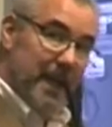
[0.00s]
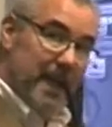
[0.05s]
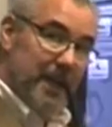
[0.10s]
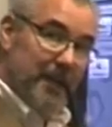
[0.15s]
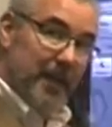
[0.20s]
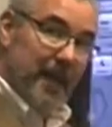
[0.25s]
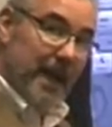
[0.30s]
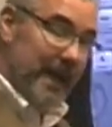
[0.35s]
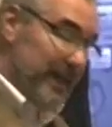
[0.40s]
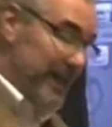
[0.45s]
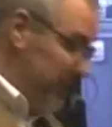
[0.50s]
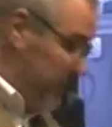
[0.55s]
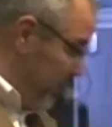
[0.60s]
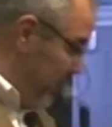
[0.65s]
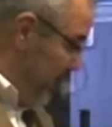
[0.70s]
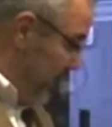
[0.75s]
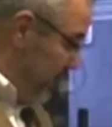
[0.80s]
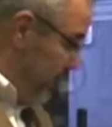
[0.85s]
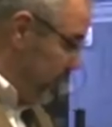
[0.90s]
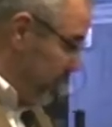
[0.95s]
and that is
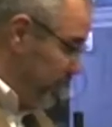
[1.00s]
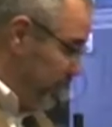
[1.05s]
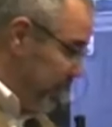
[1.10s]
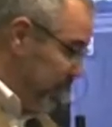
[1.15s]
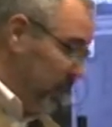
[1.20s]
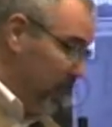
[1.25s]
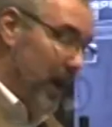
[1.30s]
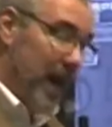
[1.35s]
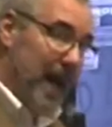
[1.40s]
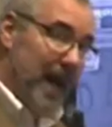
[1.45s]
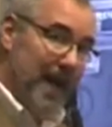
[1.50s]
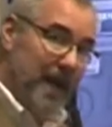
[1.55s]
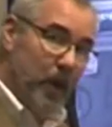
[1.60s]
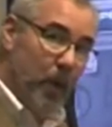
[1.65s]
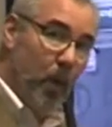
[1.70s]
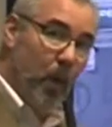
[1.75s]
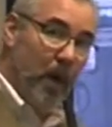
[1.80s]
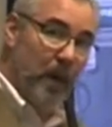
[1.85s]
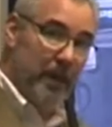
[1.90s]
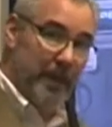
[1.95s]
we can share
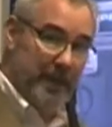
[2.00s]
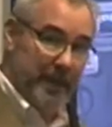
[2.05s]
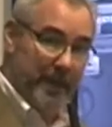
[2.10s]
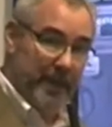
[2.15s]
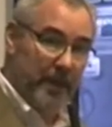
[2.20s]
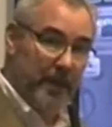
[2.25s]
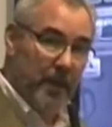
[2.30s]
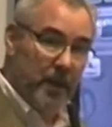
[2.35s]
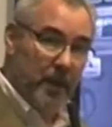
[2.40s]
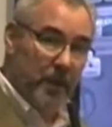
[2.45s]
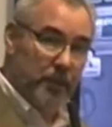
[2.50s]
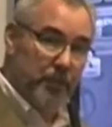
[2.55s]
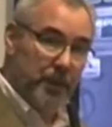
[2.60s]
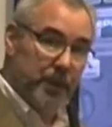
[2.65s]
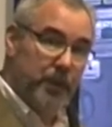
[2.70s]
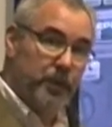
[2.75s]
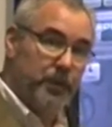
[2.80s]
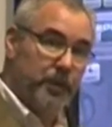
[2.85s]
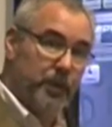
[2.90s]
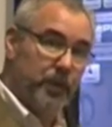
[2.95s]
high-quality
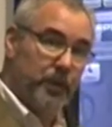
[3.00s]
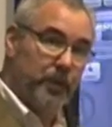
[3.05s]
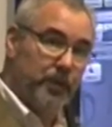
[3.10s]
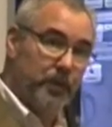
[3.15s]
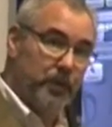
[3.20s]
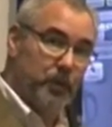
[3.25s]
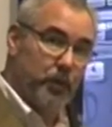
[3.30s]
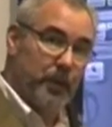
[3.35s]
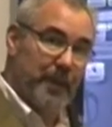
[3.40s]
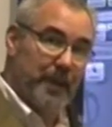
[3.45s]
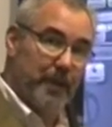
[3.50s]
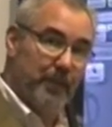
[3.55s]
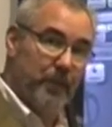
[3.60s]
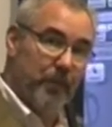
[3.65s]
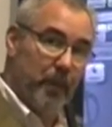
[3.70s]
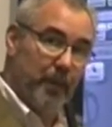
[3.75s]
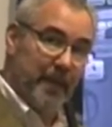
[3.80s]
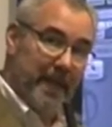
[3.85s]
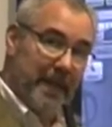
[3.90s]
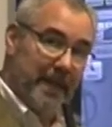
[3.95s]
Bluetooth stream
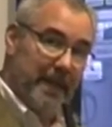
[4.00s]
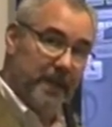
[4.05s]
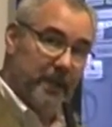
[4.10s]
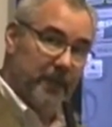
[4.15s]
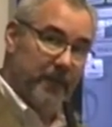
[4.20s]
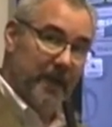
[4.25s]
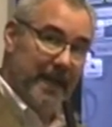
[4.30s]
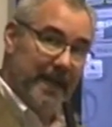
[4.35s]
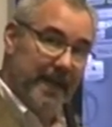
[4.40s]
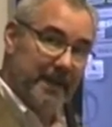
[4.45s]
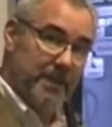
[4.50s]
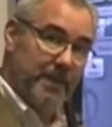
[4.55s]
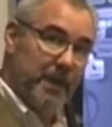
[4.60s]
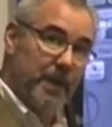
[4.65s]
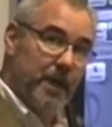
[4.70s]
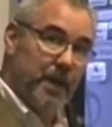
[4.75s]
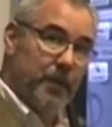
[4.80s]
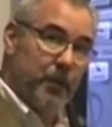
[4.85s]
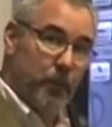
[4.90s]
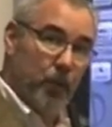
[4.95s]
from any device
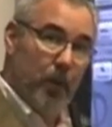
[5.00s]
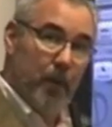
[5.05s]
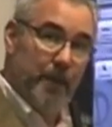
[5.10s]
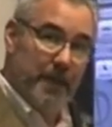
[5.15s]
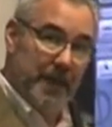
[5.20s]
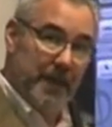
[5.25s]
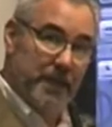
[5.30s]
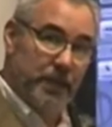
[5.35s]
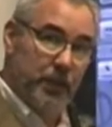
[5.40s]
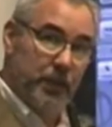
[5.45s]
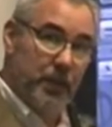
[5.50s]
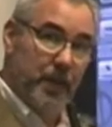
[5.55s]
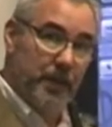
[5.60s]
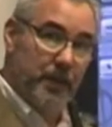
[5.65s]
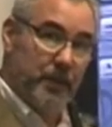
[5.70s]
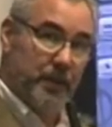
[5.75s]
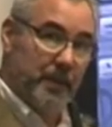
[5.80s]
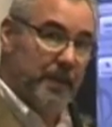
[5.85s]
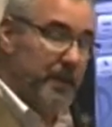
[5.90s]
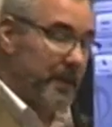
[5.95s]
through a P two
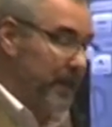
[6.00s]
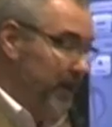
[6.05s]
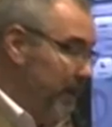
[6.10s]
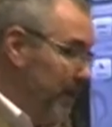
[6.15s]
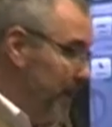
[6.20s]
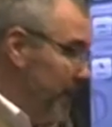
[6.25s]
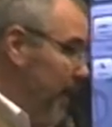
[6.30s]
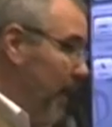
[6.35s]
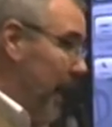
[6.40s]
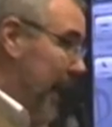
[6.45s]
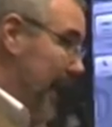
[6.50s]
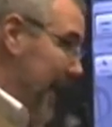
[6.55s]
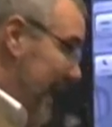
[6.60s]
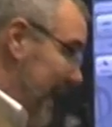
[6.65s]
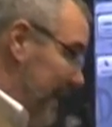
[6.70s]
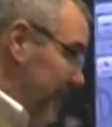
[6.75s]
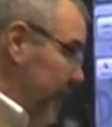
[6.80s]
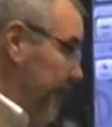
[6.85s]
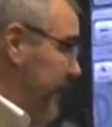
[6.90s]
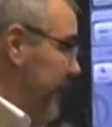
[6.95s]
hundred. I
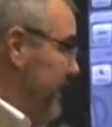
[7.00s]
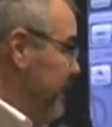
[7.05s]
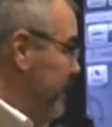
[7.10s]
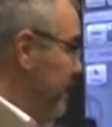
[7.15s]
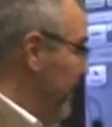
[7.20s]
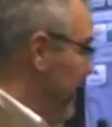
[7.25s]
have a P two